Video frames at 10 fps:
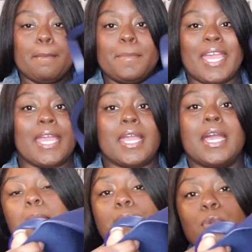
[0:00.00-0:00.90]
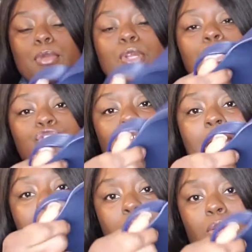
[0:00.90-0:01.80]
big Bermuda
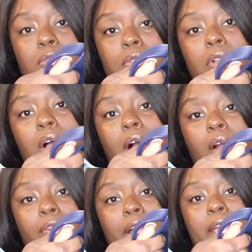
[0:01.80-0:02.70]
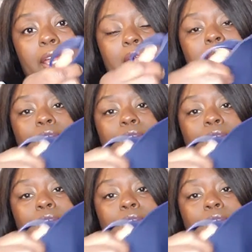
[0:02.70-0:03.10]
triangle, all right?